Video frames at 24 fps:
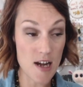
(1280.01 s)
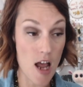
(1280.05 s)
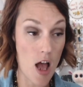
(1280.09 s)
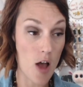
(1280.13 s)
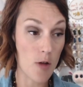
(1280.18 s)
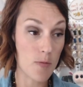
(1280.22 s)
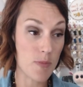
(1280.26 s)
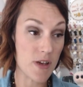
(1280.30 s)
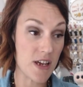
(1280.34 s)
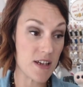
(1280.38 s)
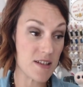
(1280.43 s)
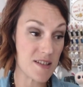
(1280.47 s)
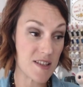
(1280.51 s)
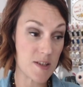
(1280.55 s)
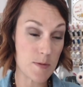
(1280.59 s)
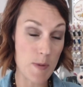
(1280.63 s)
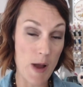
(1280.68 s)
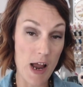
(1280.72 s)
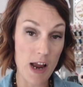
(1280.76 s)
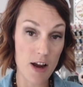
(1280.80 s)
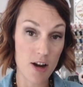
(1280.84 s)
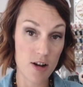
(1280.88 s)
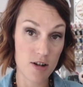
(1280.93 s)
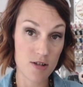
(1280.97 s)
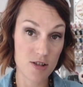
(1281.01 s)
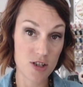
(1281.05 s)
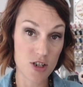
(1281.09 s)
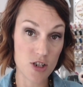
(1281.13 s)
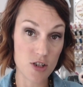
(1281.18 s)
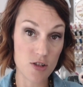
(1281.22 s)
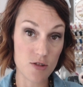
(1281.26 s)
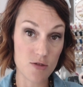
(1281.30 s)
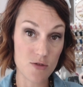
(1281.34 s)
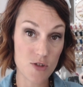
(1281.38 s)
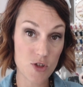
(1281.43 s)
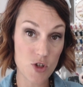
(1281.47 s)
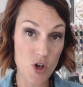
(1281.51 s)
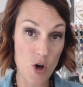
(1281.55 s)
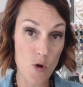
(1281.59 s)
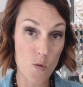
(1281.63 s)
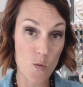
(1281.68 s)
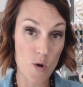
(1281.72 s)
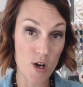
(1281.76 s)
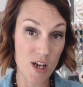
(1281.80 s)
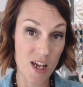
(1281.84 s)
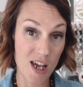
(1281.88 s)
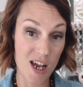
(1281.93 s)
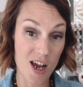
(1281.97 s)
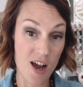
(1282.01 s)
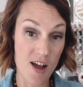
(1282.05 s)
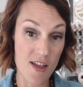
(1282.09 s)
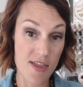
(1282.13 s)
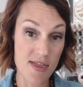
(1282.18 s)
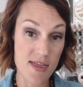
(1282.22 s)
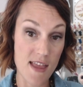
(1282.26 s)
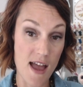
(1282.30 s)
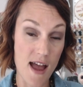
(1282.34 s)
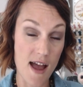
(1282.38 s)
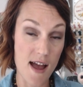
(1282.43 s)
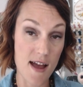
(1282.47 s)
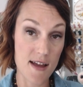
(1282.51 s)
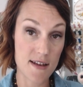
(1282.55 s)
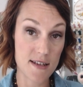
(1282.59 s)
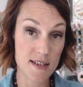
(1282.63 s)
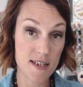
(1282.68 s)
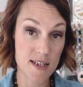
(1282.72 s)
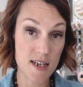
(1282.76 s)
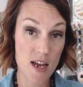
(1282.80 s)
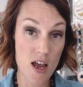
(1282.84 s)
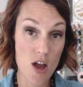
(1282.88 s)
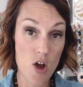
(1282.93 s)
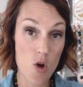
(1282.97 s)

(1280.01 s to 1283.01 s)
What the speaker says: I'll be inspired to start working on that